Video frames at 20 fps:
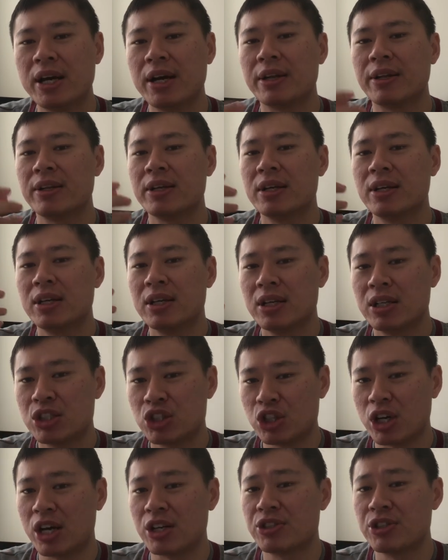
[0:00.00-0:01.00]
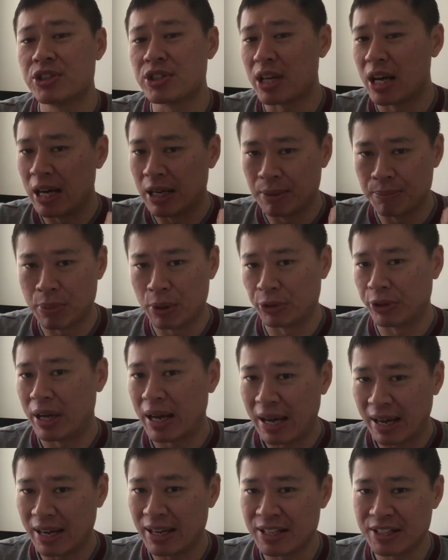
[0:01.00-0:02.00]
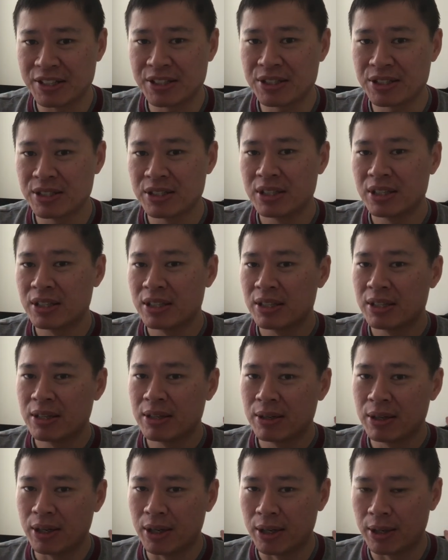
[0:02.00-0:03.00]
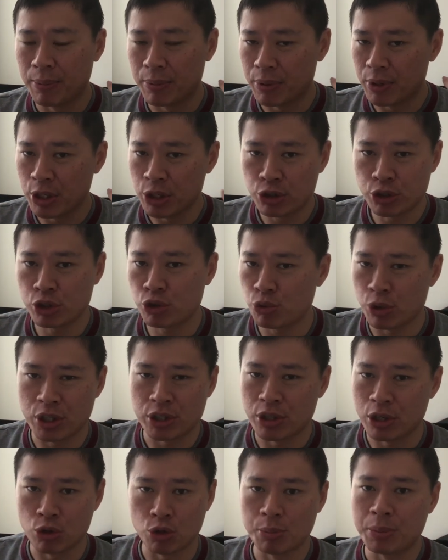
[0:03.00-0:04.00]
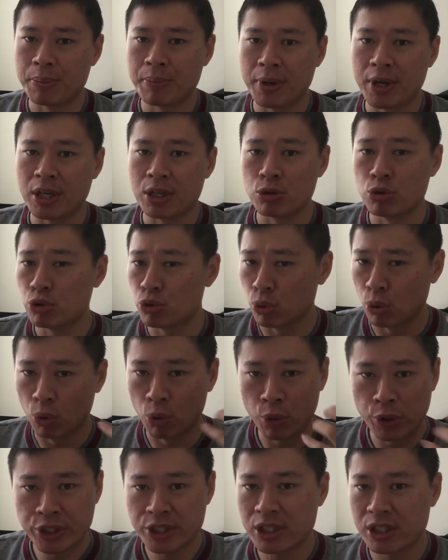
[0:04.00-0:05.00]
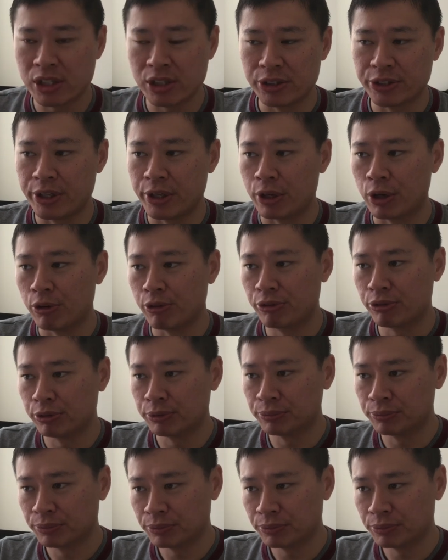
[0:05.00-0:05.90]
card charges are about the highest interest rates that you'll be paying. You should always clear that off.